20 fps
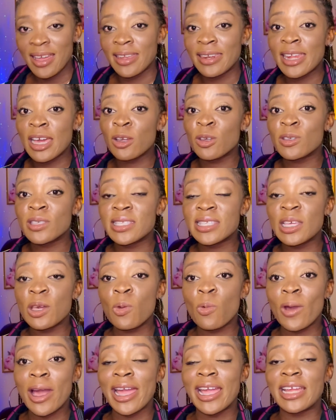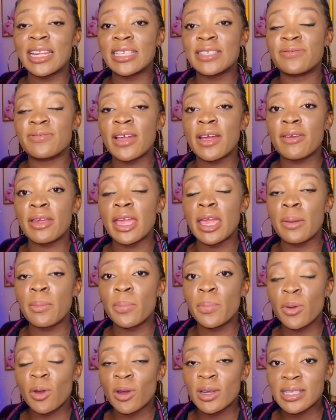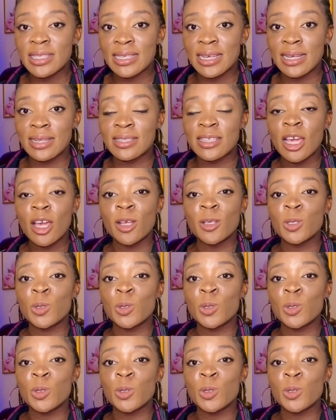Now you see why it is very important